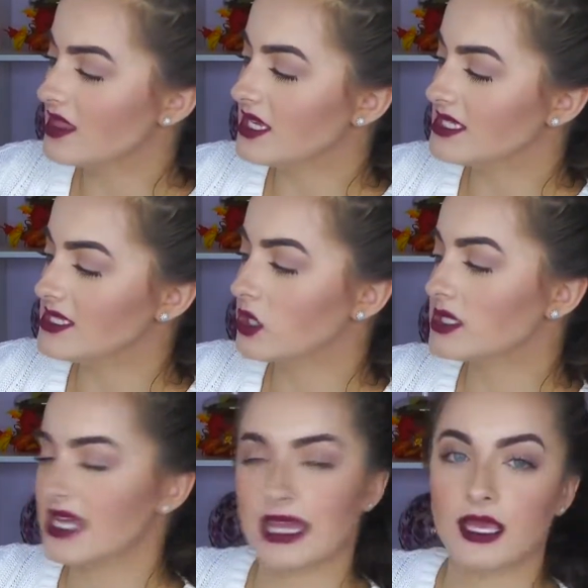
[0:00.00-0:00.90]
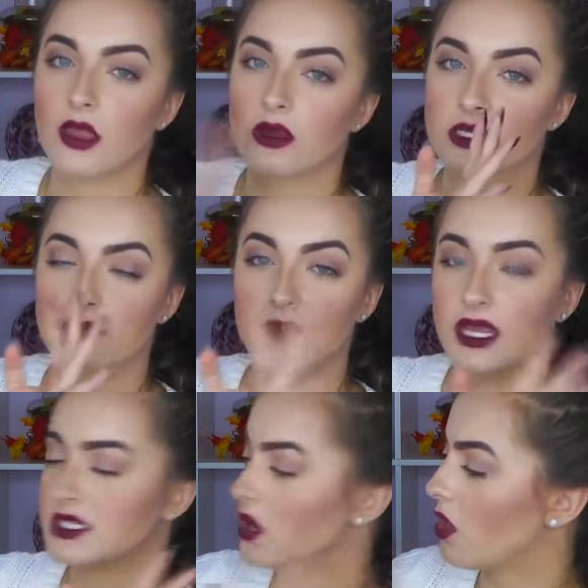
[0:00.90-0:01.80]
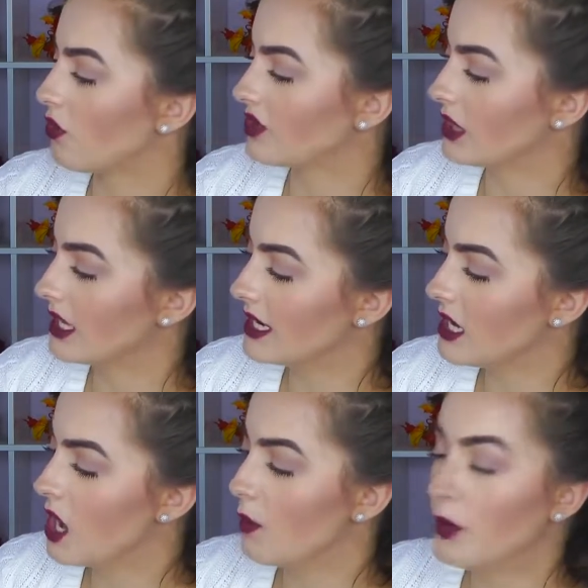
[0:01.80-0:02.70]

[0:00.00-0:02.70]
This Silk Teddy color is amazing all over the lid.